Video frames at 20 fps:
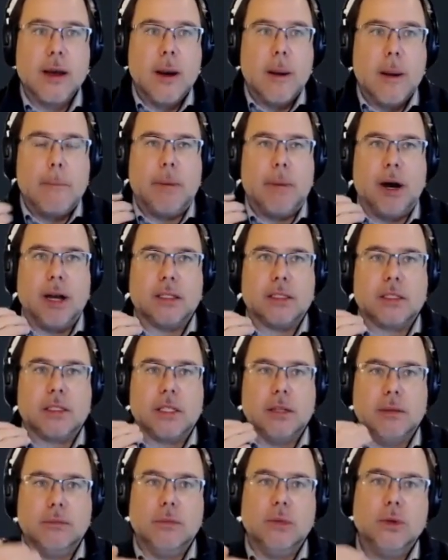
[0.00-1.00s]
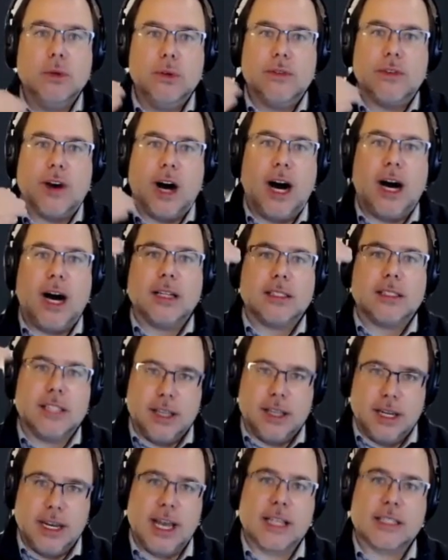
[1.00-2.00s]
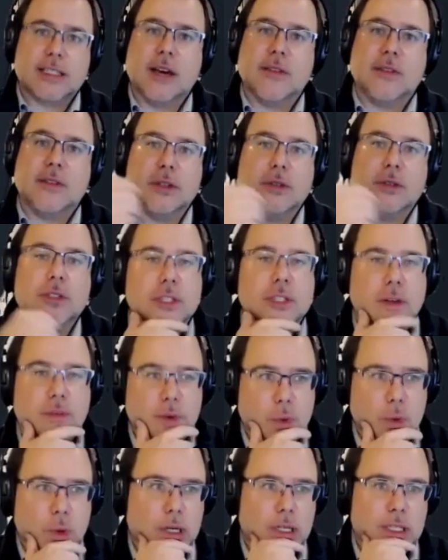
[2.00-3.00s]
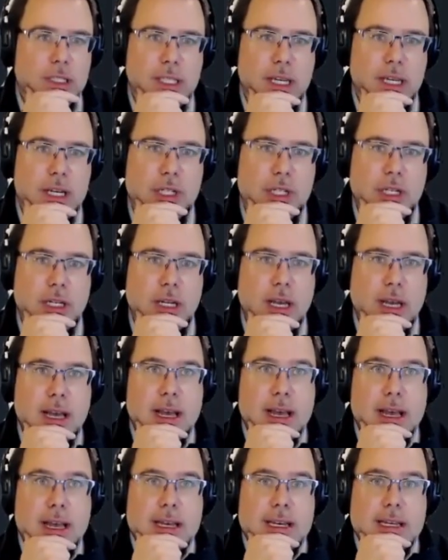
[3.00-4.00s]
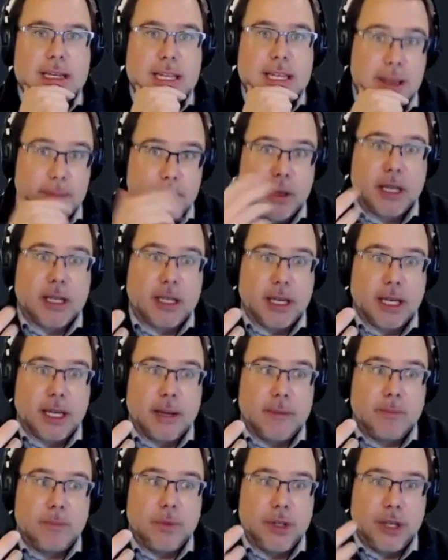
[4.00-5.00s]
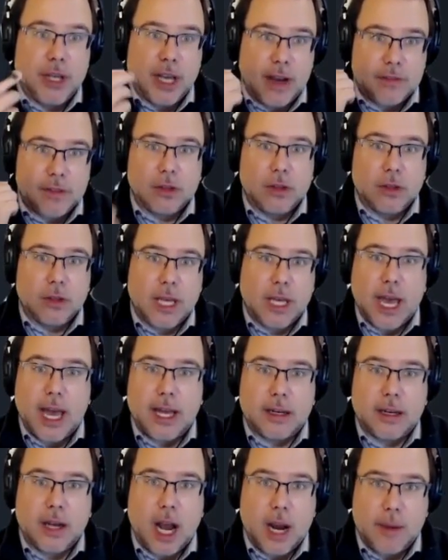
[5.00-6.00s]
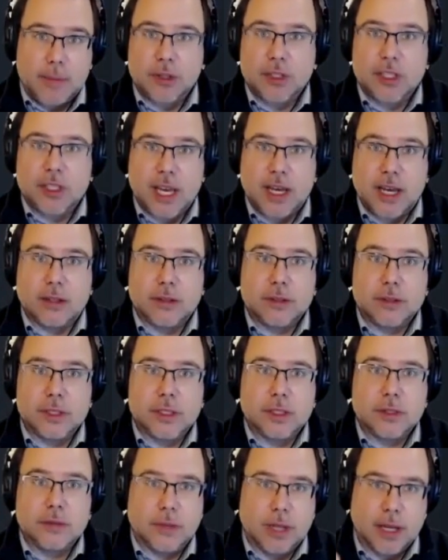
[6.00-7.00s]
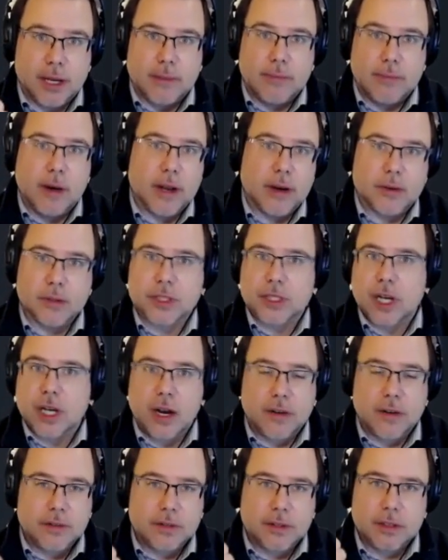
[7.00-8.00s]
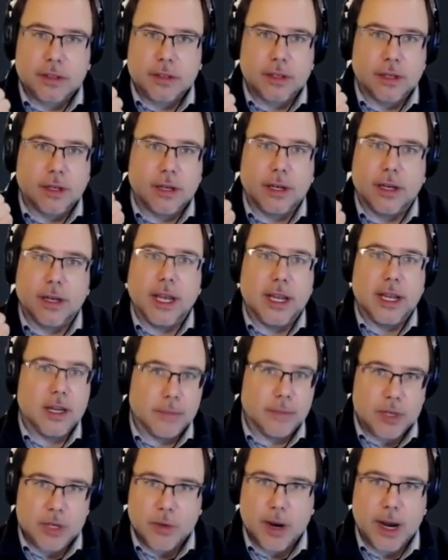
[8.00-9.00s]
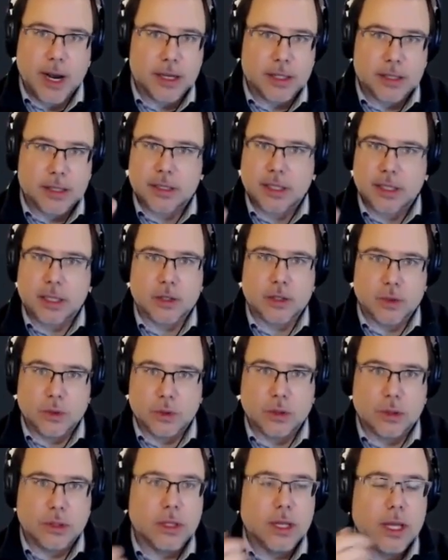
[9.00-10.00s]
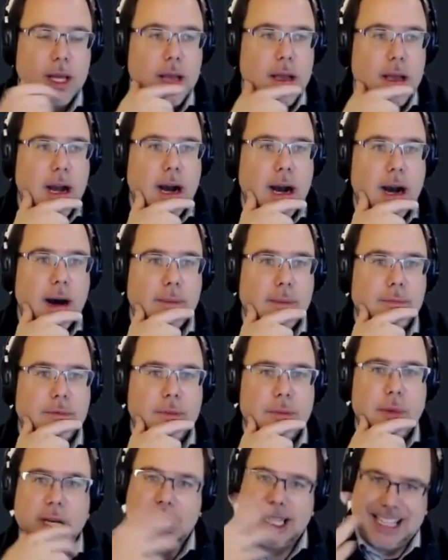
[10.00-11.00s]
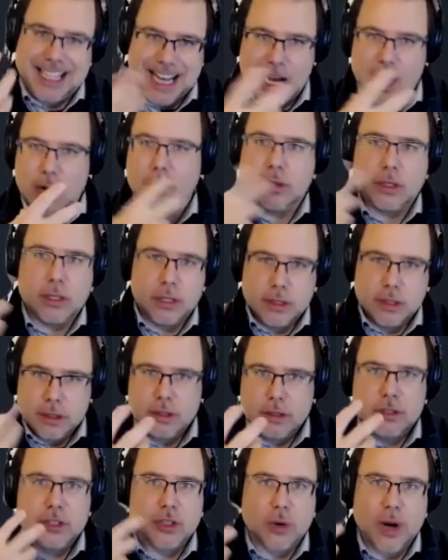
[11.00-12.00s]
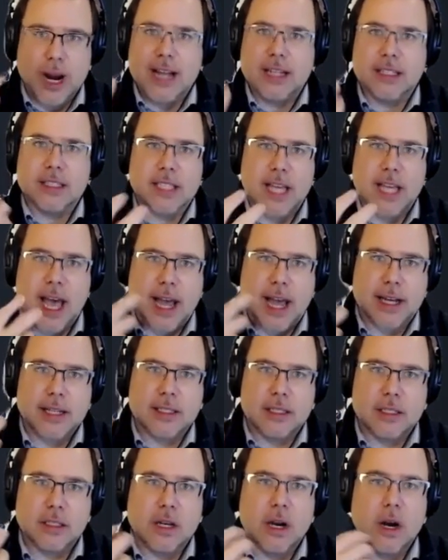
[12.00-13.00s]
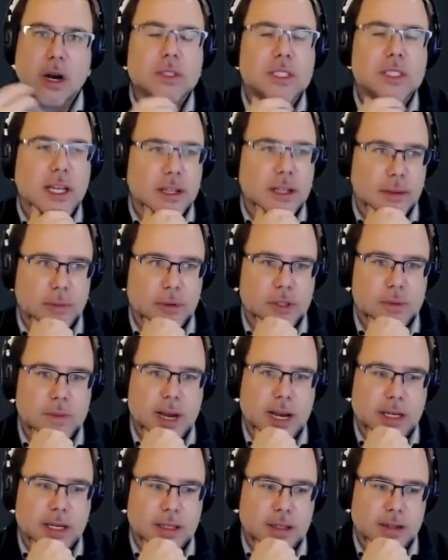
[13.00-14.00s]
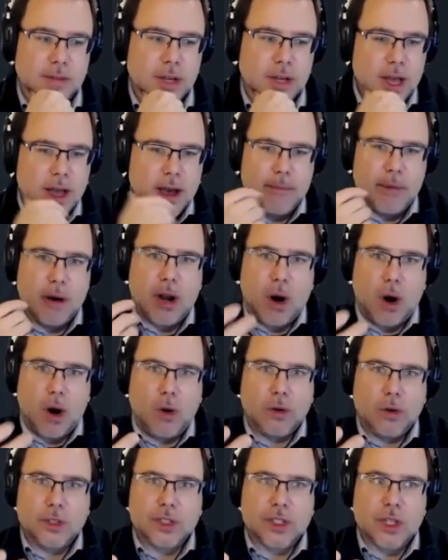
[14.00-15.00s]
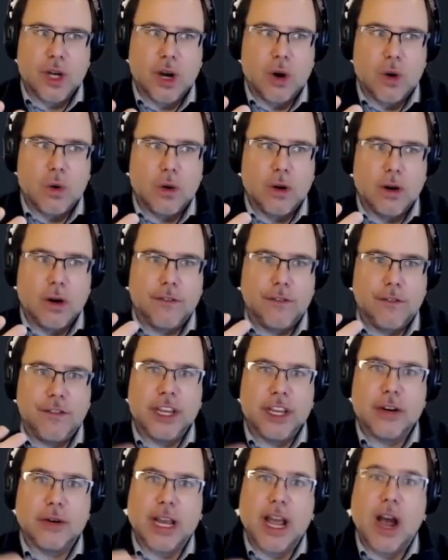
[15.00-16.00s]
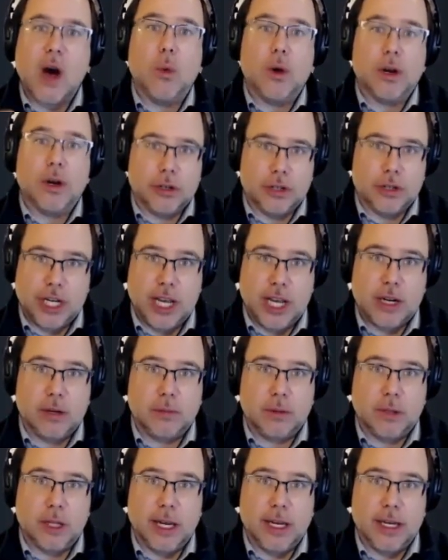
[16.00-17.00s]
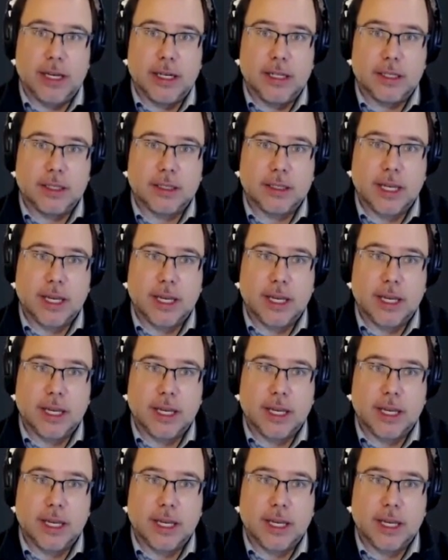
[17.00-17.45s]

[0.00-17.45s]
But to move on to the next evolution of your organization, typically you have to look at hyperscalers like a Microsoft, an AWS, a Google, from a cloud transact and co-selling perspective, but also figuring out what your channel play is.